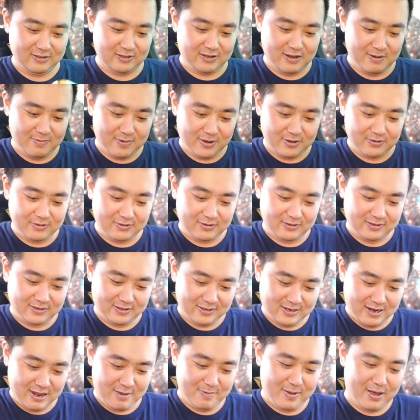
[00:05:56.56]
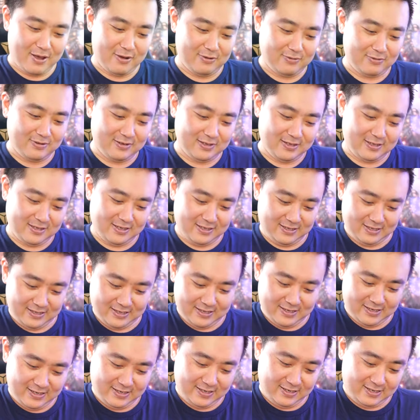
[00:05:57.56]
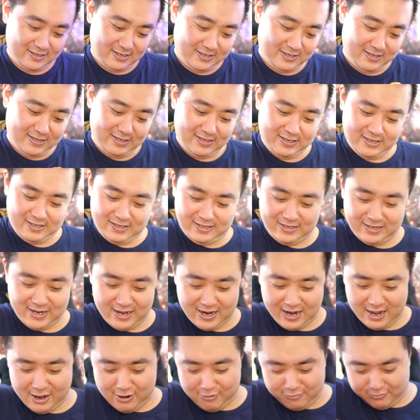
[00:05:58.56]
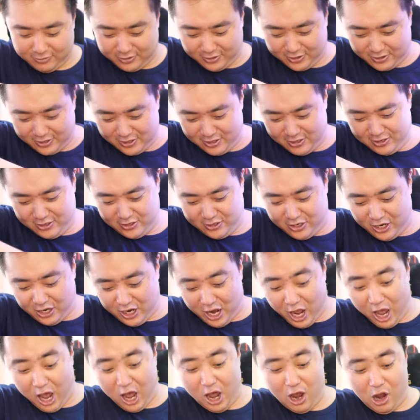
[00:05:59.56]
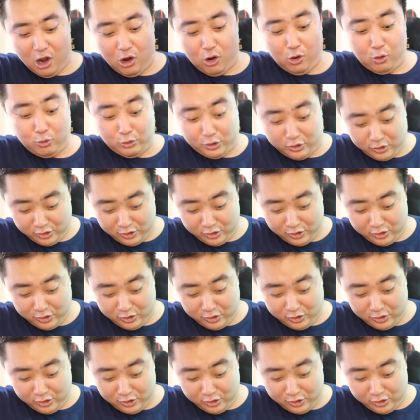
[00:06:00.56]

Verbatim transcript: Come on, come on. Get out. Get out!